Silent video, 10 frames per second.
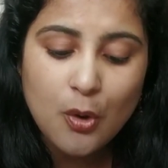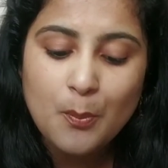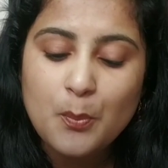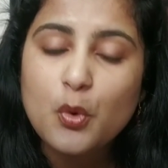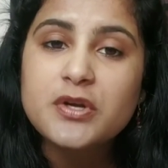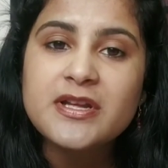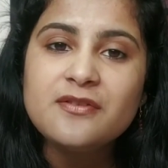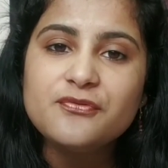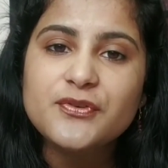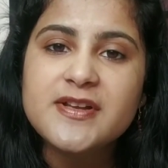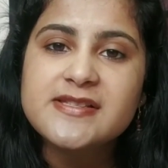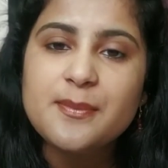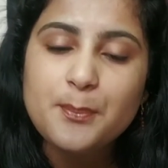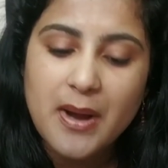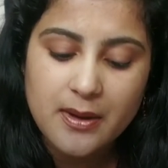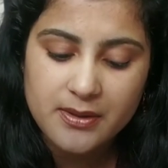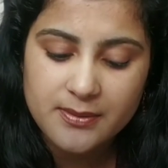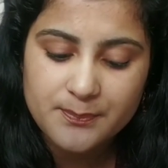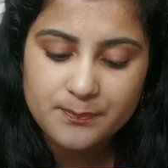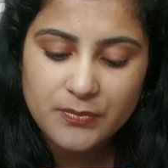Motive is a power
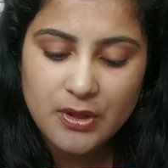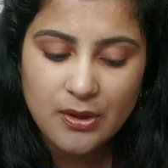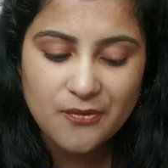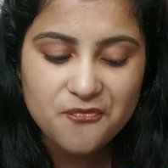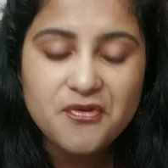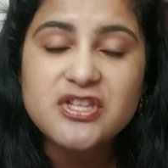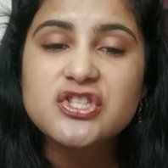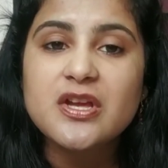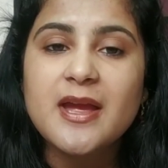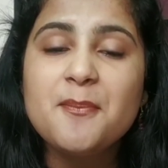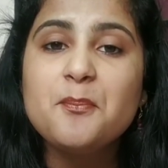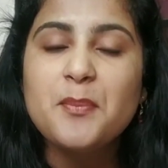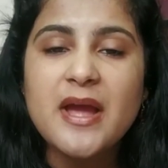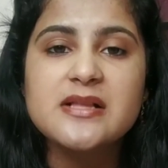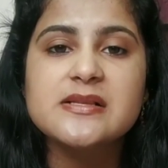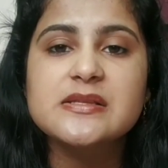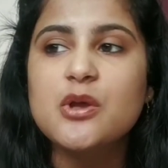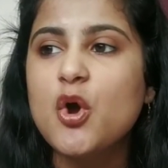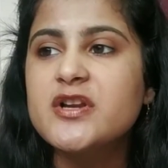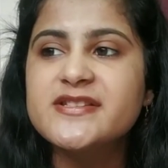which impels
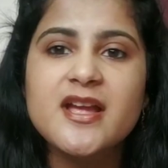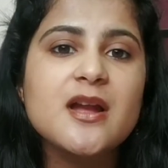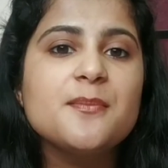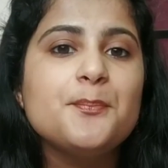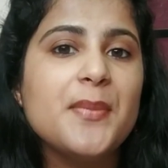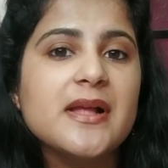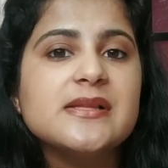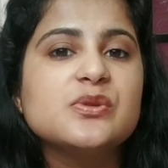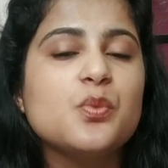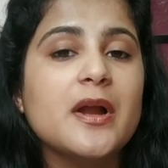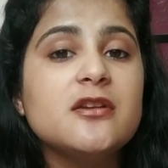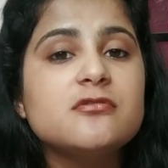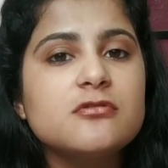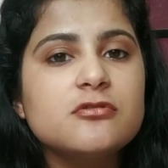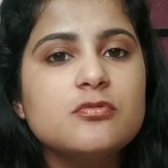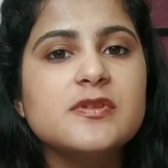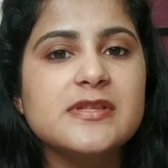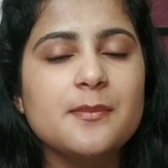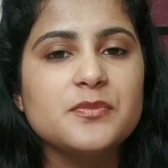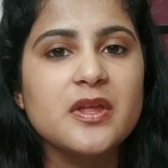or say compels one to do
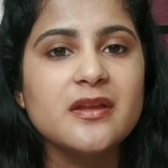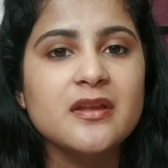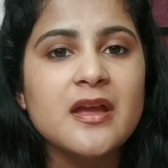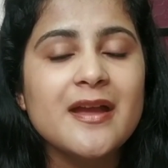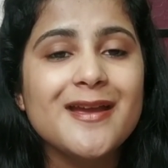something.